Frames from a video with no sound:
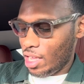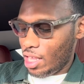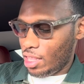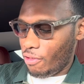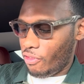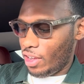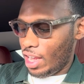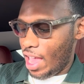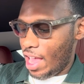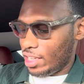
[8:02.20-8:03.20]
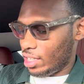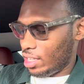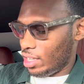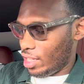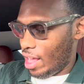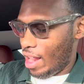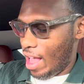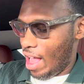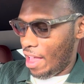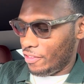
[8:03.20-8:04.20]
The finesse that
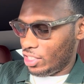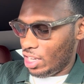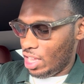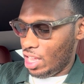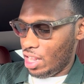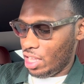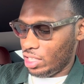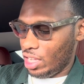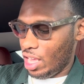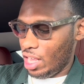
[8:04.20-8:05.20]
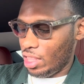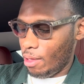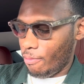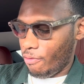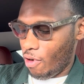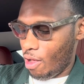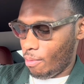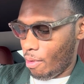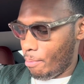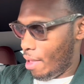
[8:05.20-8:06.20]
I've seen is getting them
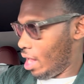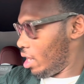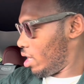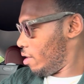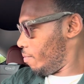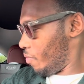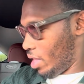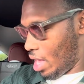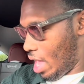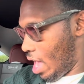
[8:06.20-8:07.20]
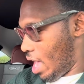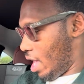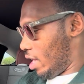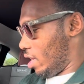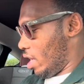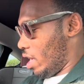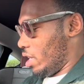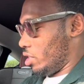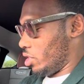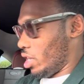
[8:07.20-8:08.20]
from Meta and
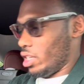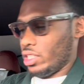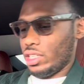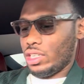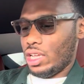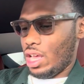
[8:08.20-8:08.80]
then just